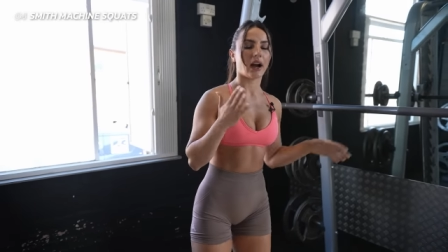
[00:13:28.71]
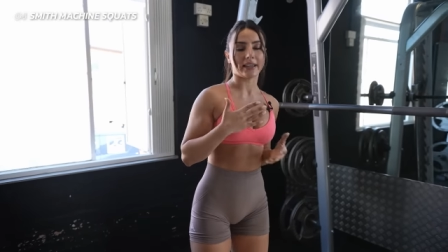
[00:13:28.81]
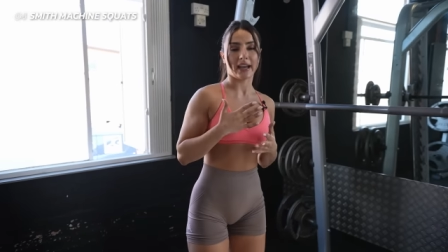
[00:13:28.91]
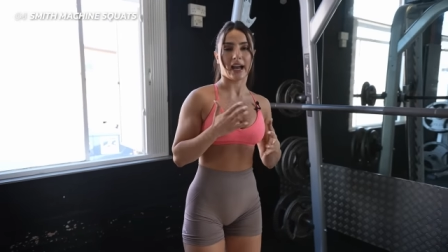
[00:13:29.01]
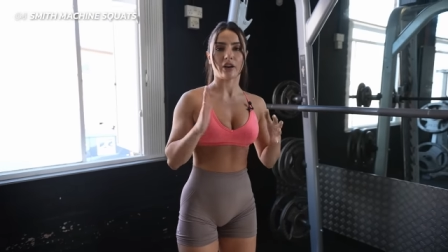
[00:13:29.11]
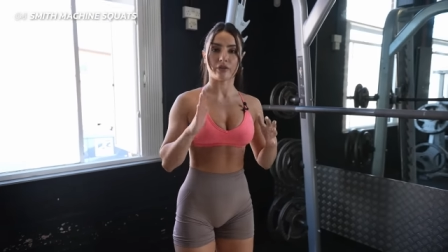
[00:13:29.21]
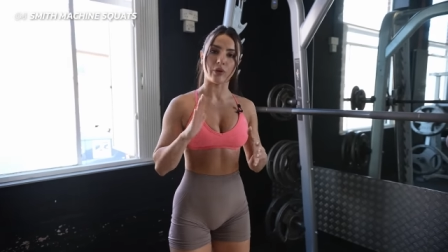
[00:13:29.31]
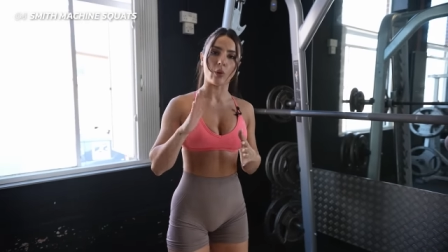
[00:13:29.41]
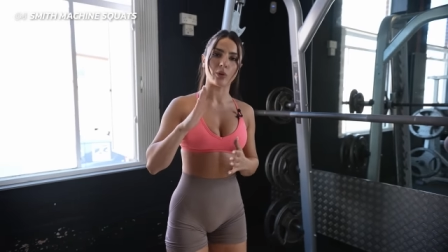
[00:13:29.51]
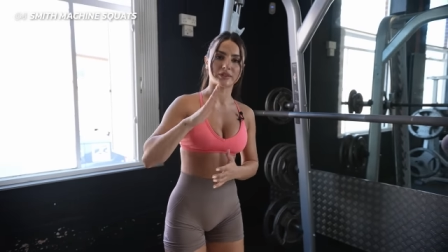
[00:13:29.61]
I can
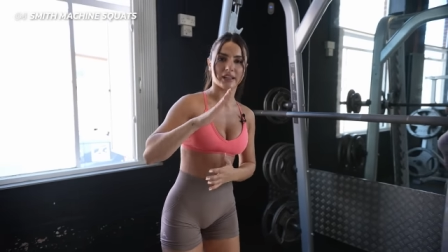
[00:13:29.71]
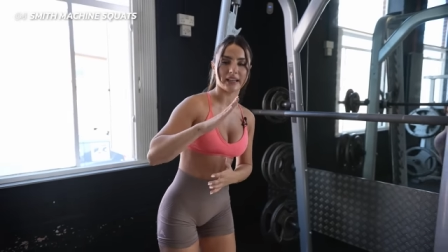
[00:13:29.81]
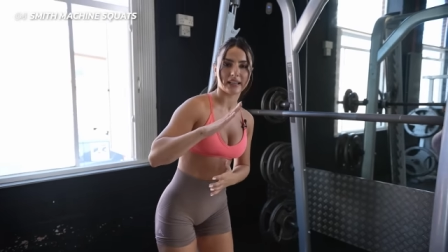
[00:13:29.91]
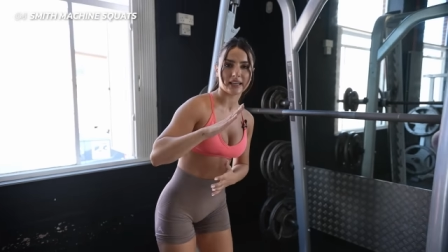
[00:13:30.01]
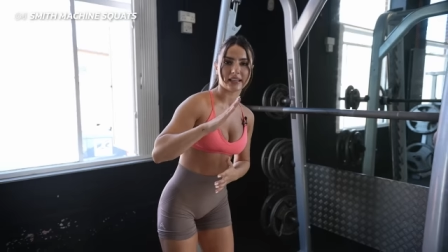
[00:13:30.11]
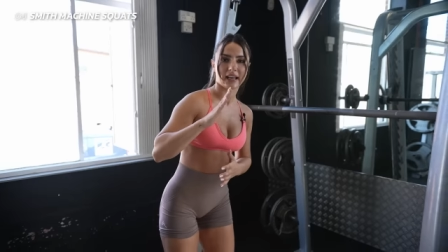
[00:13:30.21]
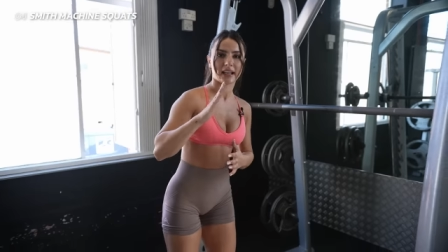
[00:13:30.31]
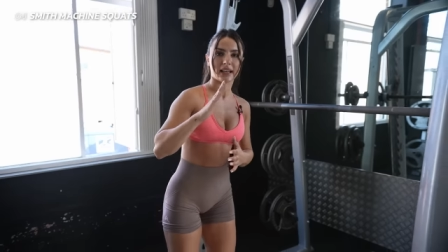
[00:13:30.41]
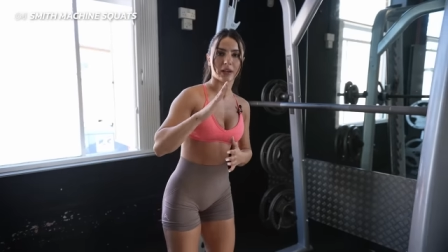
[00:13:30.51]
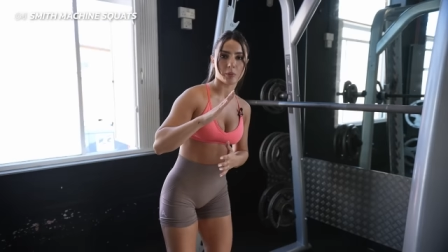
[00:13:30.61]
afford to lean a
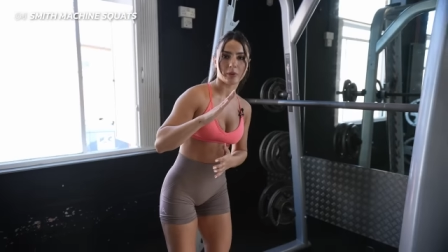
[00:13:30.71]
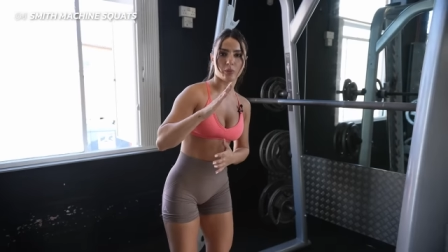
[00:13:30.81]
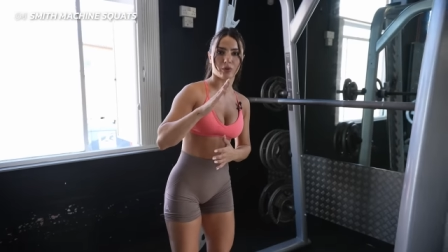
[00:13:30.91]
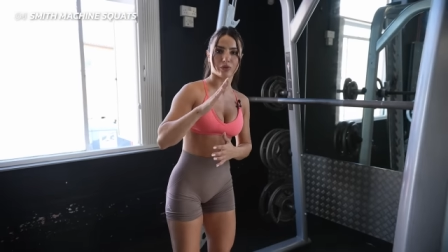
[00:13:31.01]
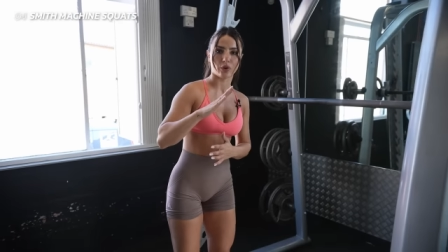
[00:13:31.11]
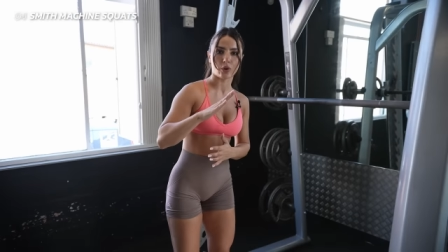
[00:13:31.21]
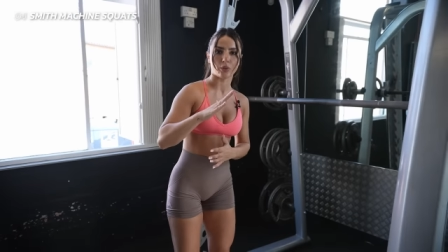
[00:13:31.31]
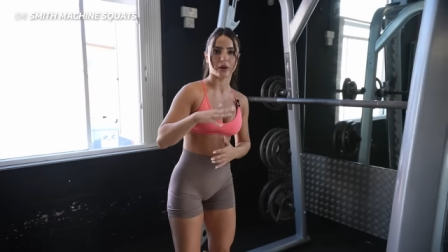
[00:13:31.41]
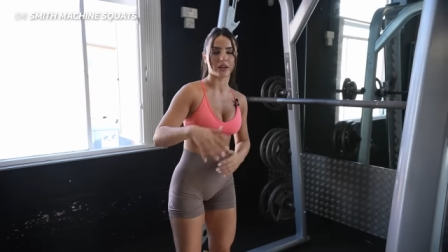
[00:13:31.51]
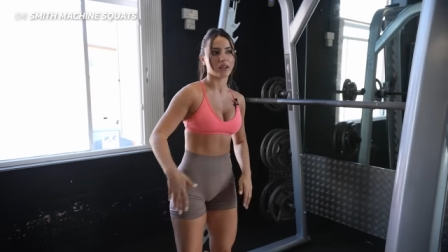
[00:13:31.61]
little bit more
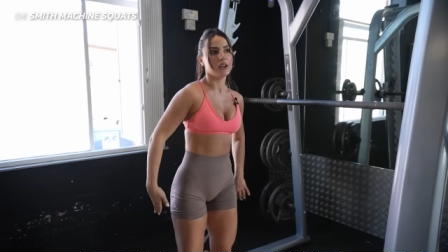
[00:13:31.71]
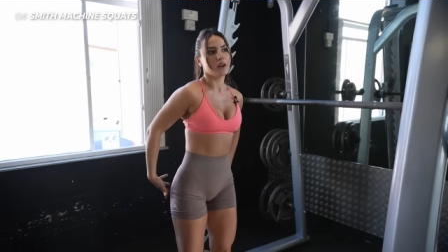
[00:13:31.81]
forward,